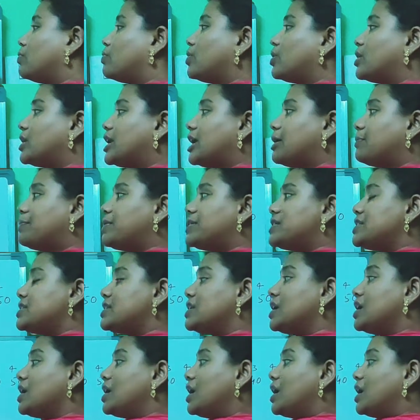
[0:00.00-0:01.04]
Now what
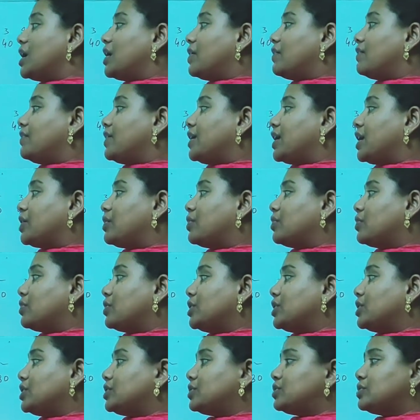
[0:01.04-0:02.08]
happens? We are
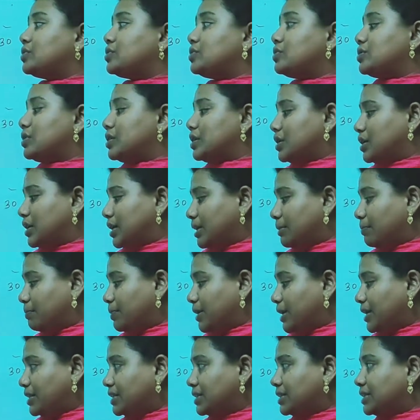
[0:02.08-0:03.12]
going to
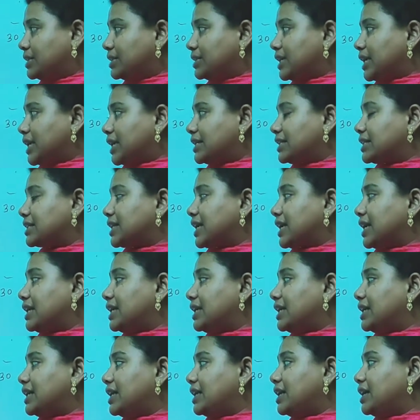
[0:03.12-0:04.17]
repeat this task
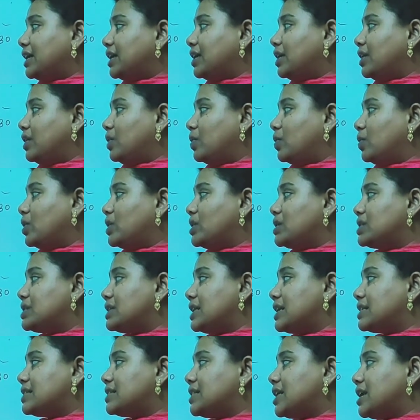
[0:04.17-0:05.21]
until low
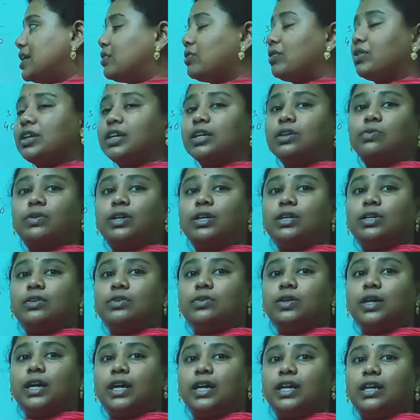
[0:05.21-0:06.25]
is less than or equal
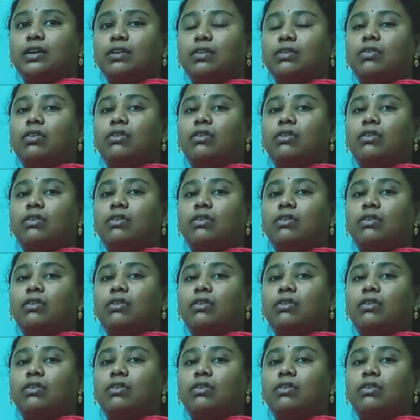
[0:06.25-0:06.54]
to high.